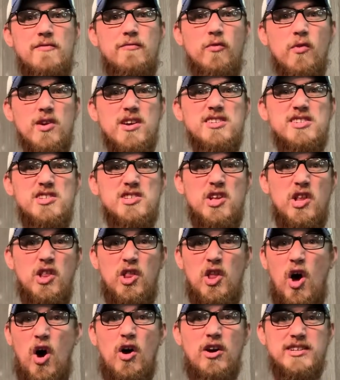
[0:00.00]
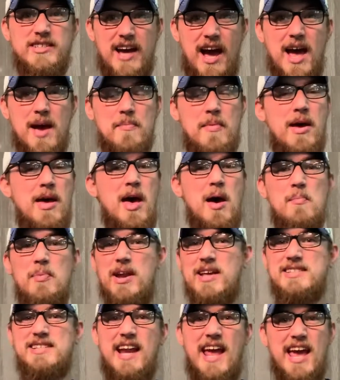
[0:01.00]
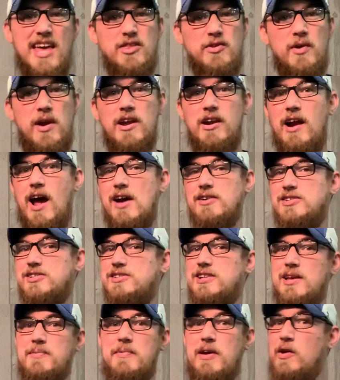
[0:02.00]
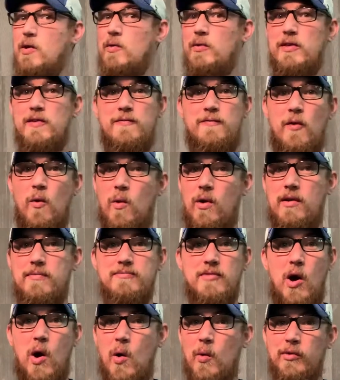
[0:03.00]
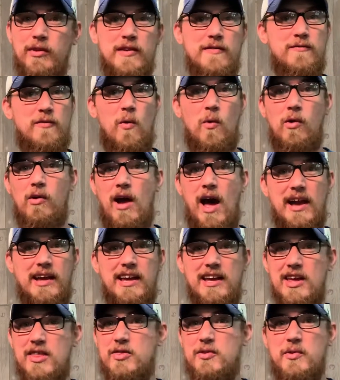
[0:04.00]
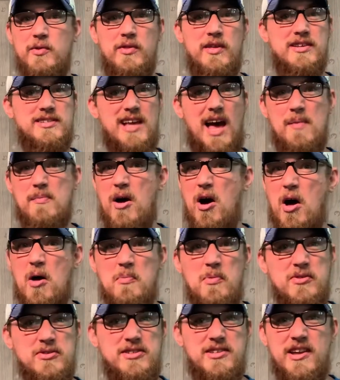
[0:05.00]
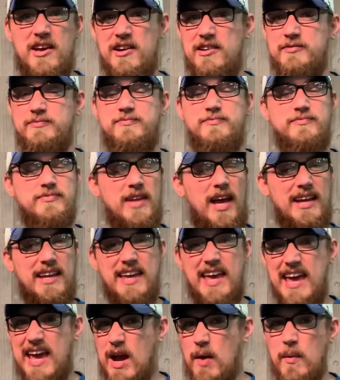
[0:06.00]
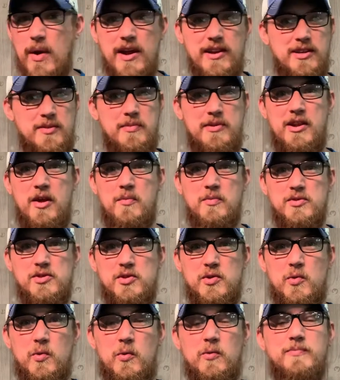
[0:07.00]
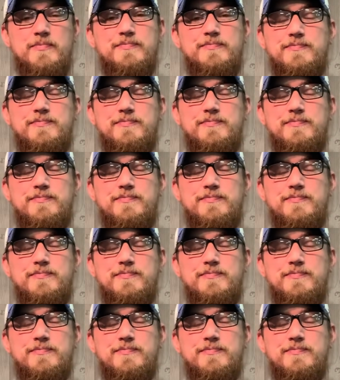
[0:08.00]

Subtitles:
And 4 years is a long time. But as an eighth grader, I was just like, man, only four. I can get through this. I'm almost done. I can't wait to be done with school.